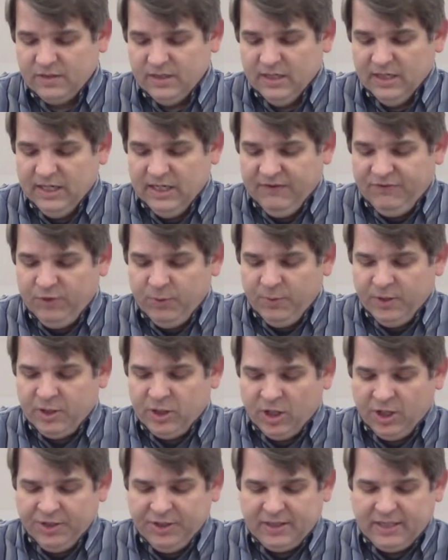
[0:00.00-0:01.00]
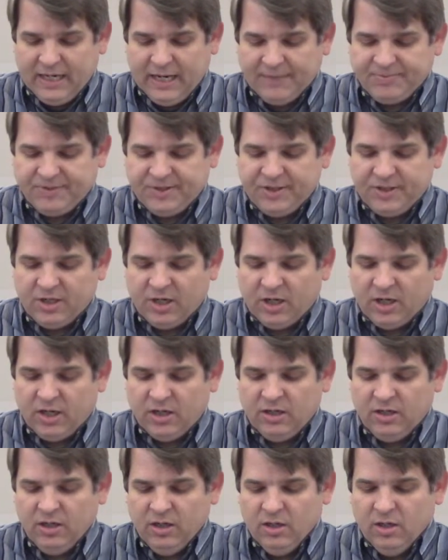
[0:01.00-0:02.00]
If you recall, the captain of the
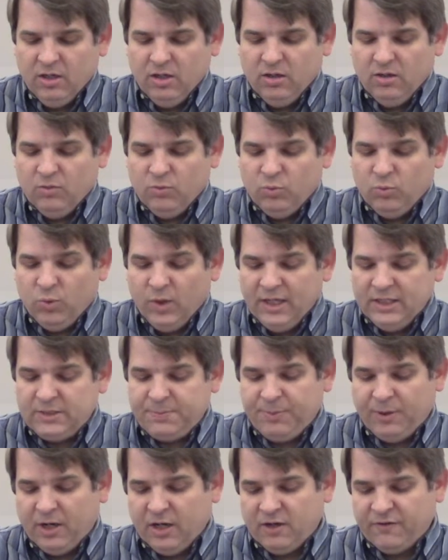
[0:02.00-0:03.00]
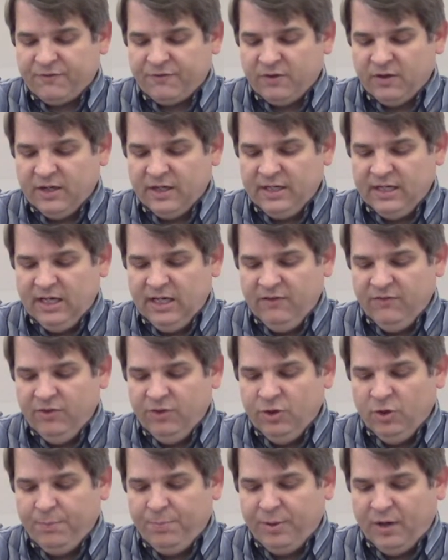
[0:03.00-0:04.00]
guard was Potiphar, and
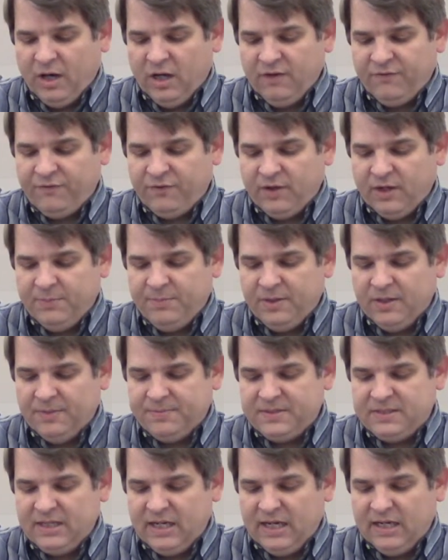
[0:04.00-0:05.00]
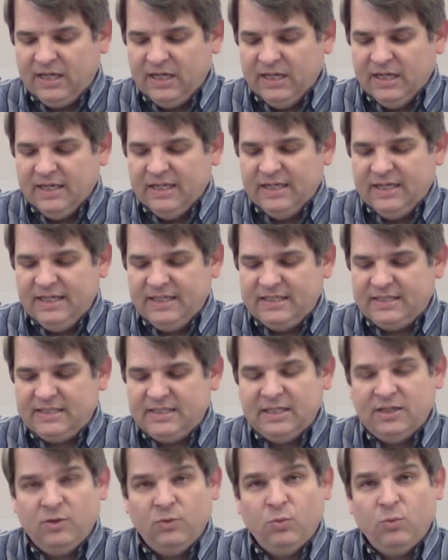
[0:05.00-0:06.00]
even though Potiphar had been upset, he's
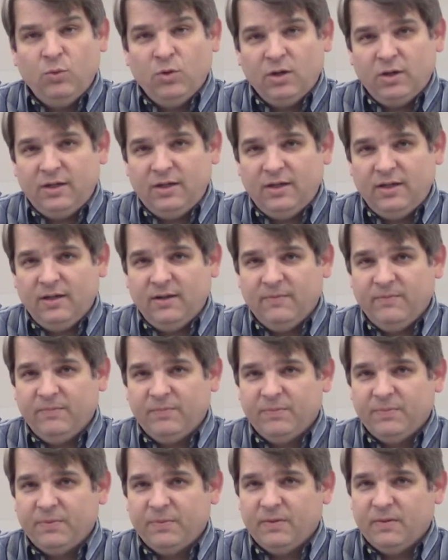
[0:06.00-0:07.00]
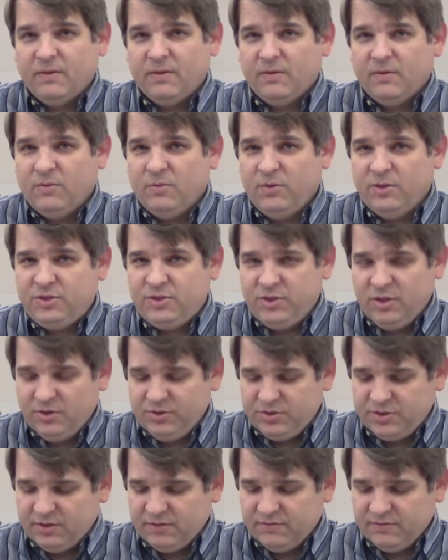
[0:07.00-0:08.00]
still working with
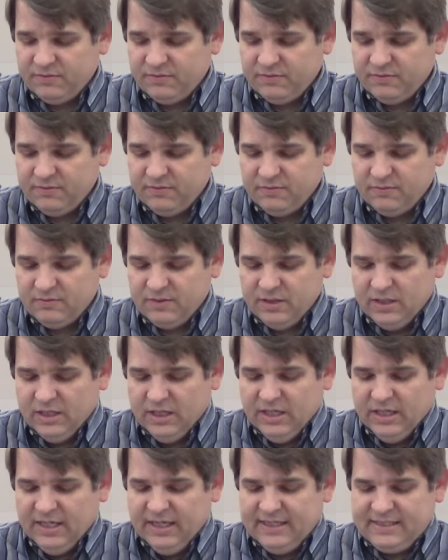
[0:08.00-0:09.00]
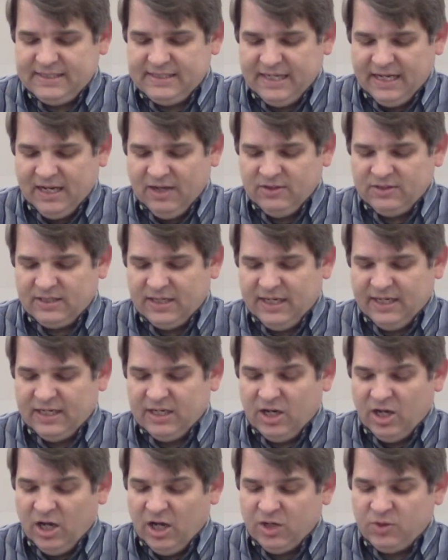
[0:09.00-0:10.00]
Joseph. It sounds like
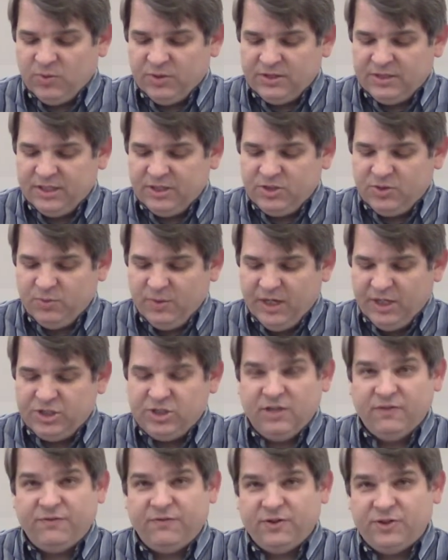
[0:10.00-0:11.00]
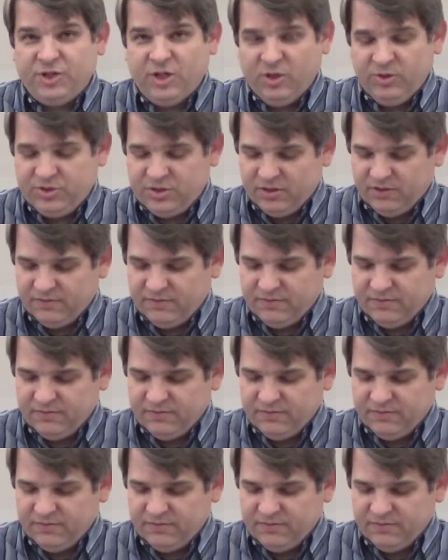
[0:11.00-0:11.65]
an awkward situation for Joseph.